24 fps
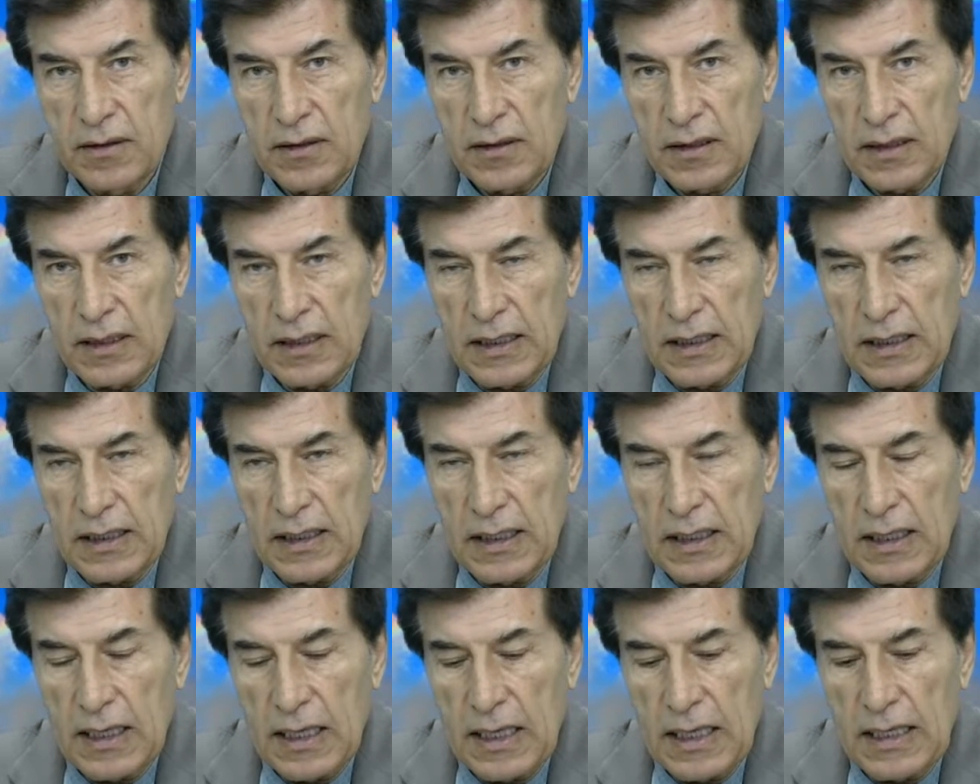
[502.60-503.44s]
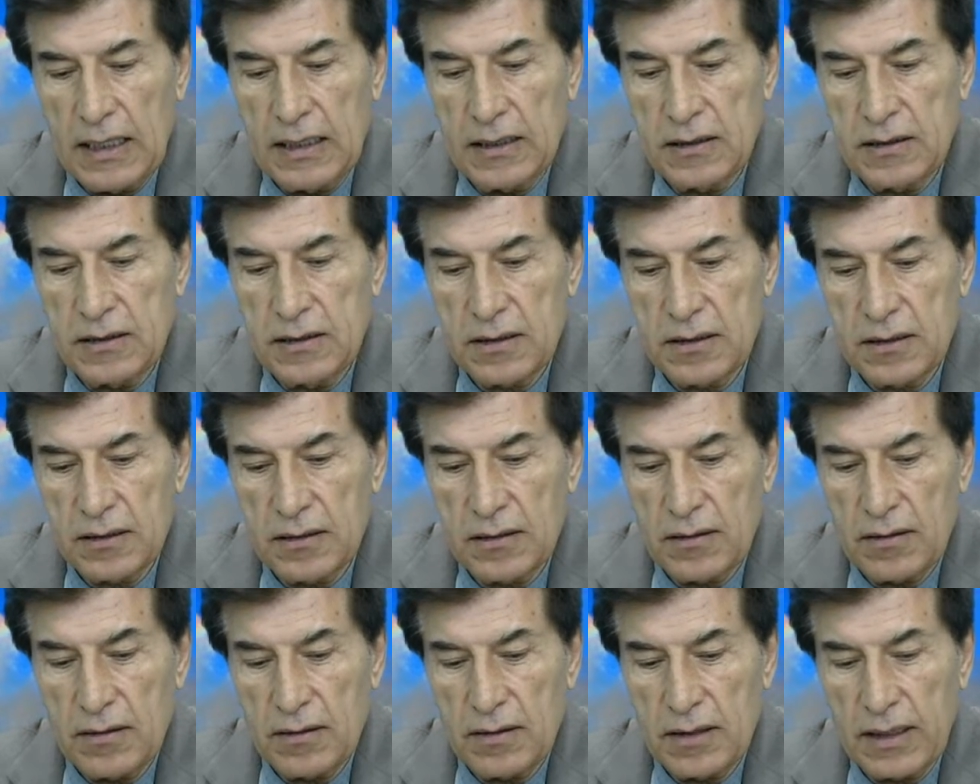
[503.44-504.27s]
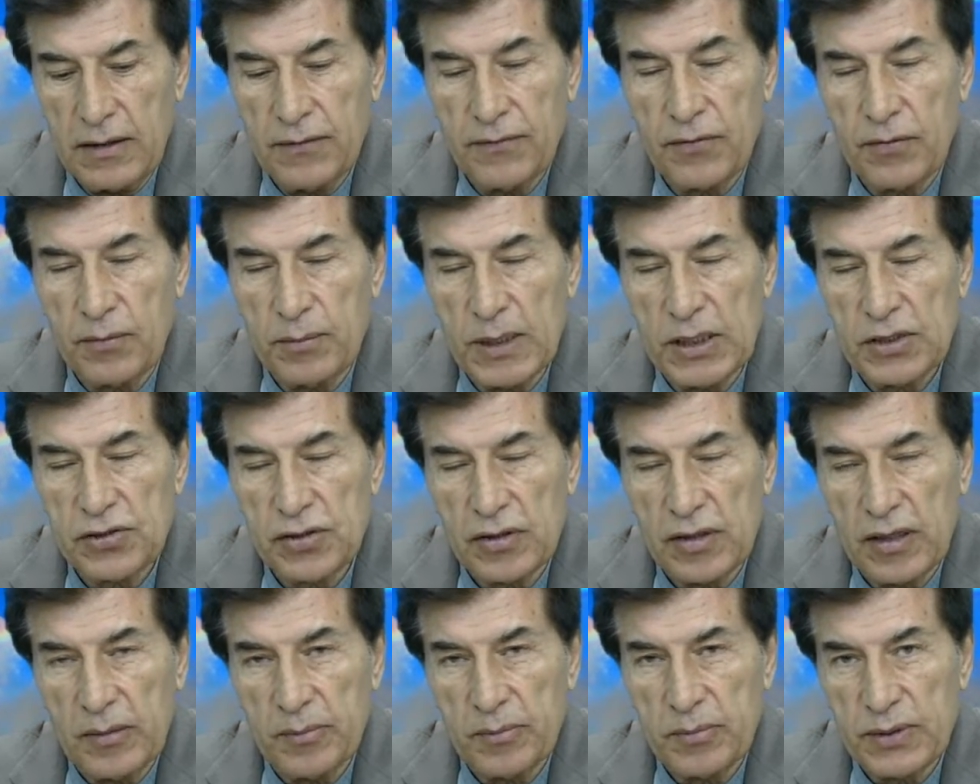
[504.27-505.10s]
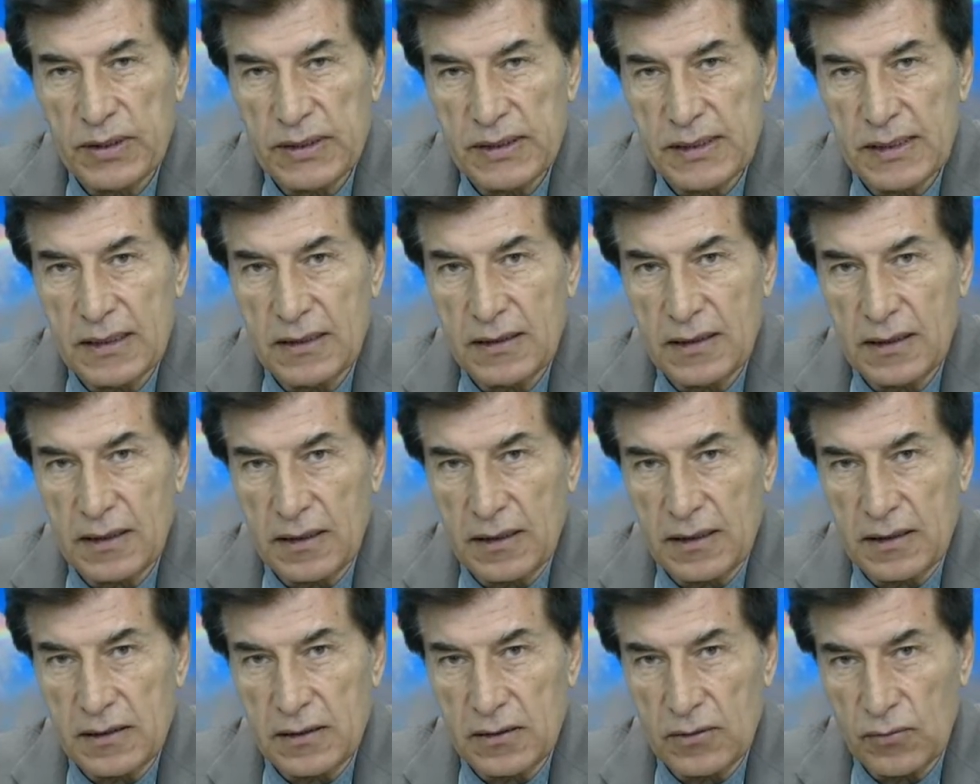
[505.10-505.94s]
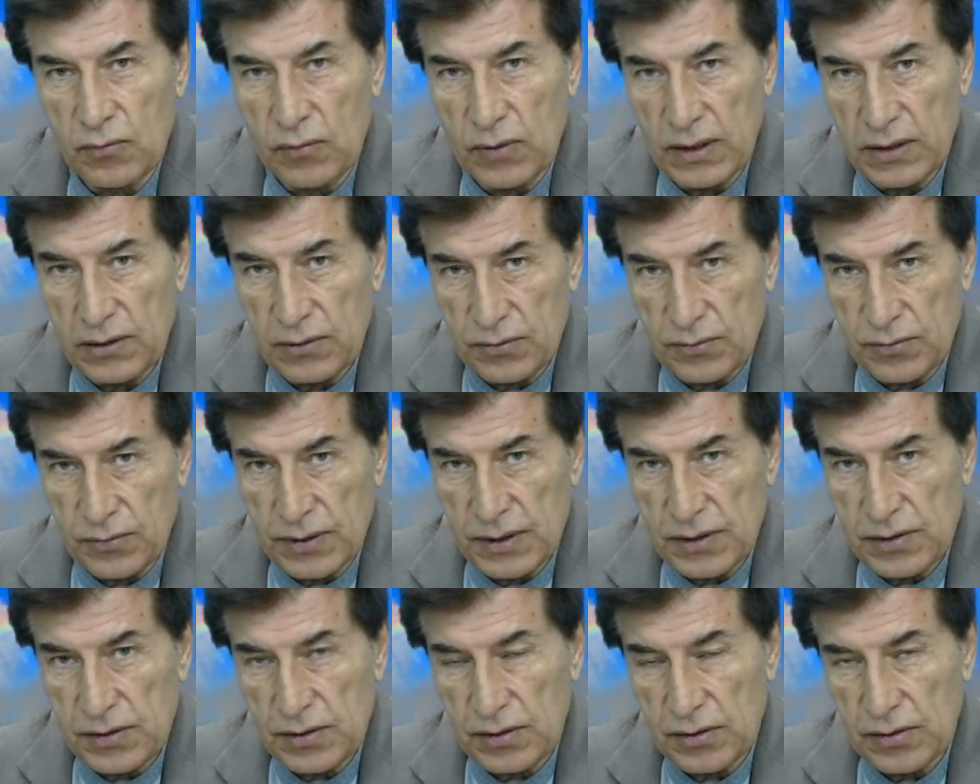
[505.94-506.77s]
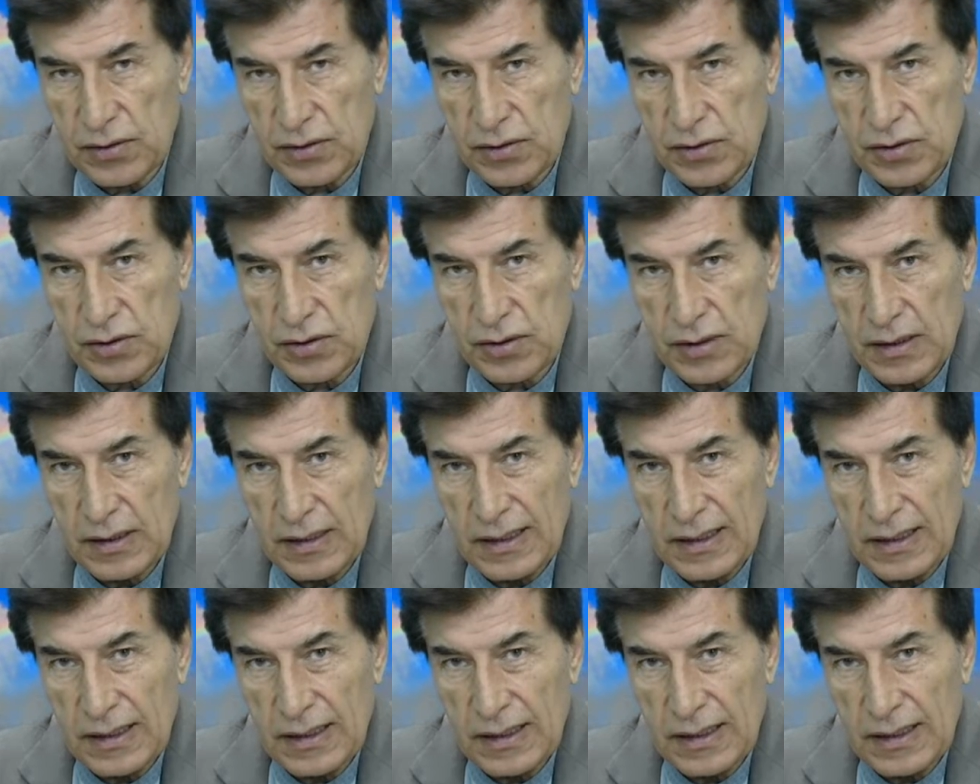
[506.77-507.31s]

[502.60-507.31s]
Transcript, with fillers: uh, and uh, the information I'm presenting is well researched.